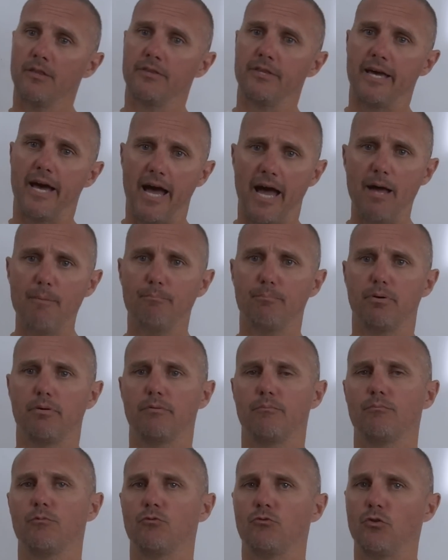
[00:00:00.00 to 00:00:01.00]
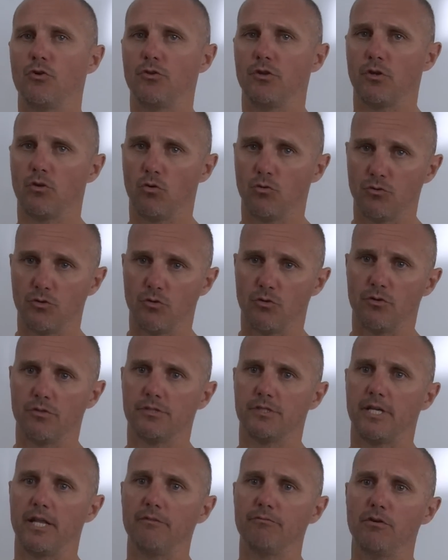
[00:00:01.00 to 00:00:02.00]
The app running on your
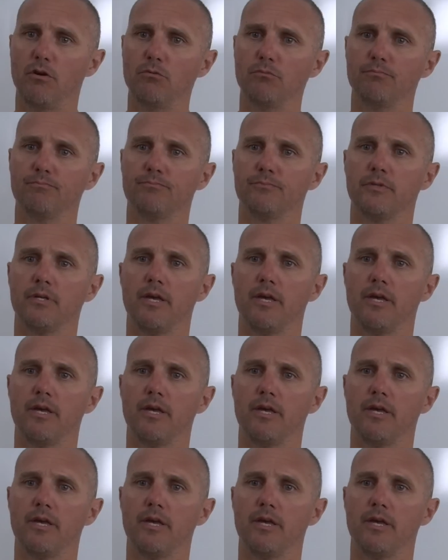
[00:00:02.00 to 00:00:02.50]
cell phone